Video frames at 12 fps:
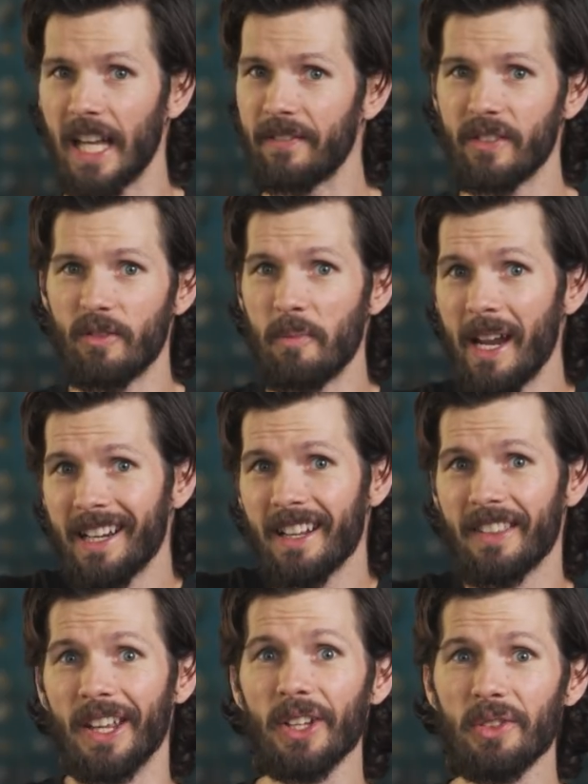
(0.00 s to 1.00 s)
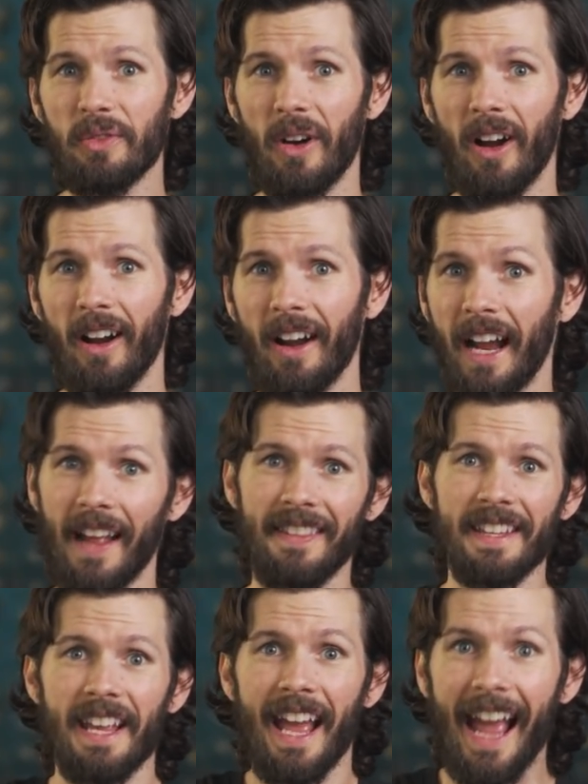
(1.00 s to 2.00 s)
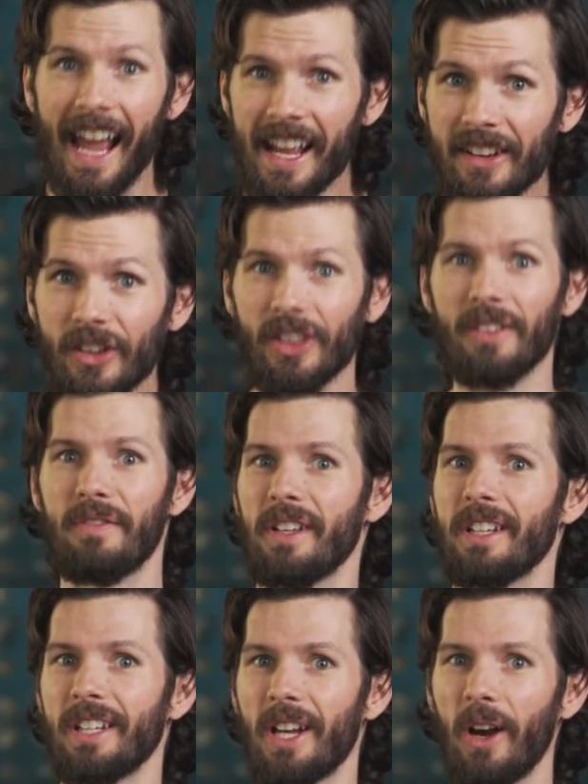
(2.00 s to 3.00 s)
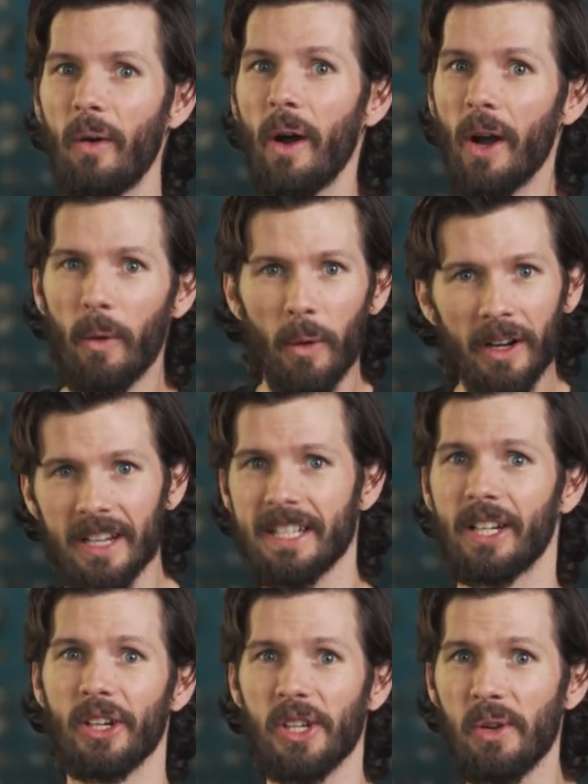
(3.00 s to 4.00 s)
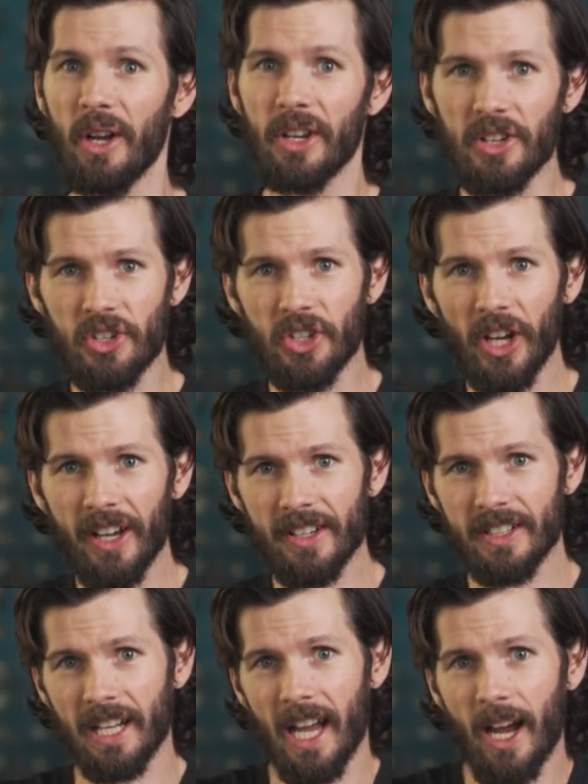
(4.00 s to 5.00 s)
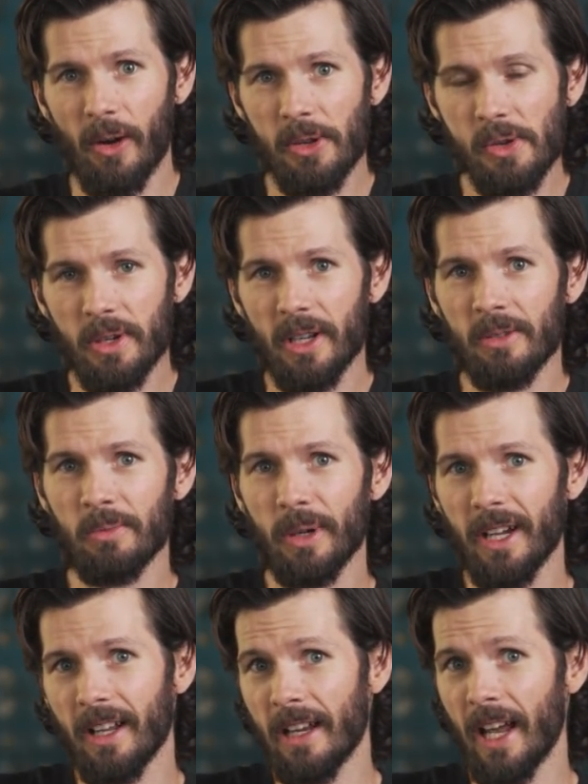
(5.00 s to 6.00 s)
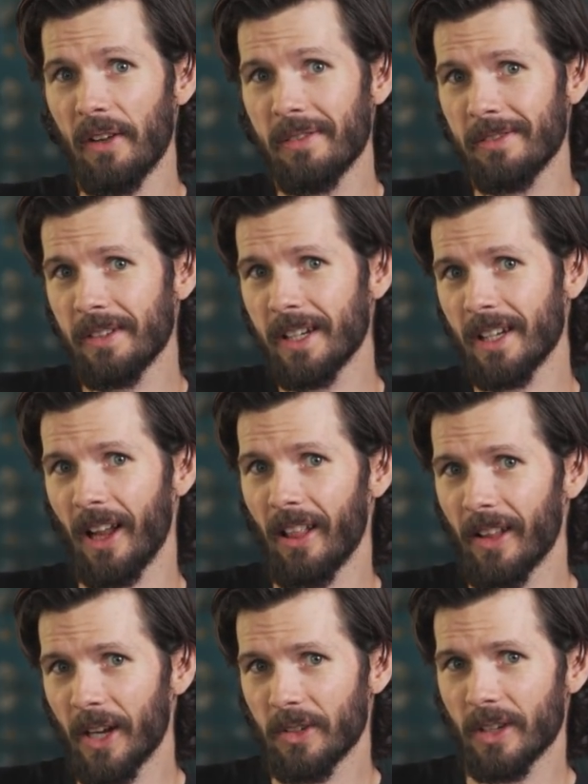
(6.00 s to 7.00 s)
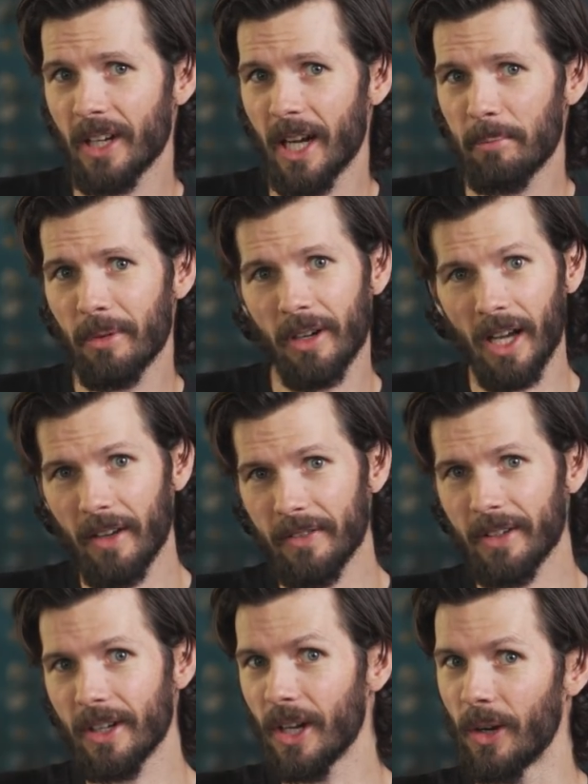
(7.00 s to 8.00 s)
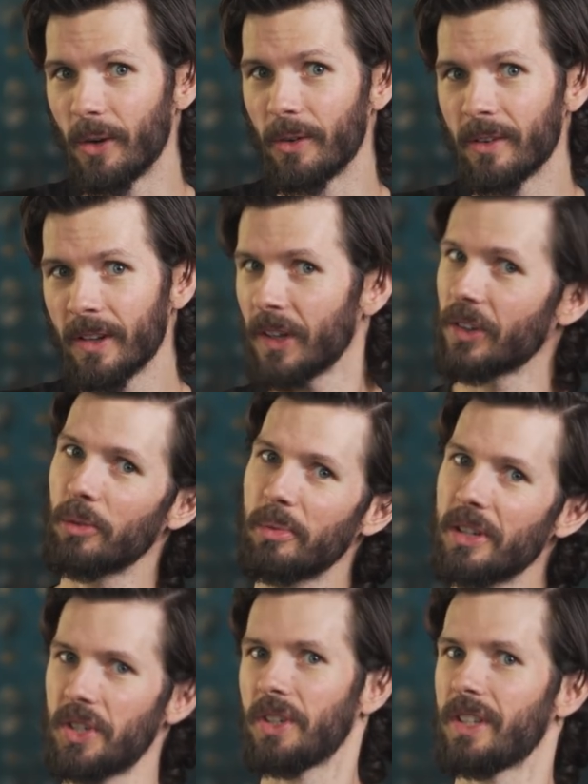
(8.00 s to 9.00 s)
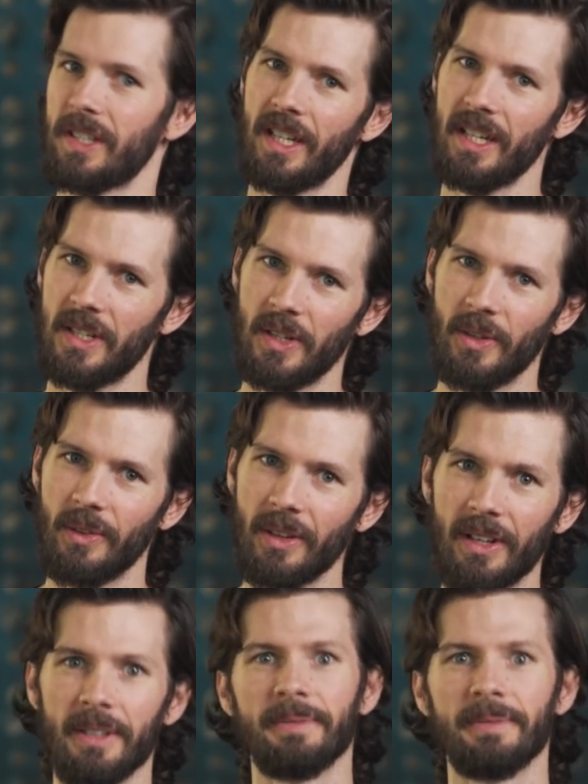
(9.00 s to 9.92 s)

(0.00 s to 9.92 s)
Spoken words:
If you've made it this far, at the end of the video, we're going to tell you just how you can win a free electric cupper of your own, so be sure to stay tuned.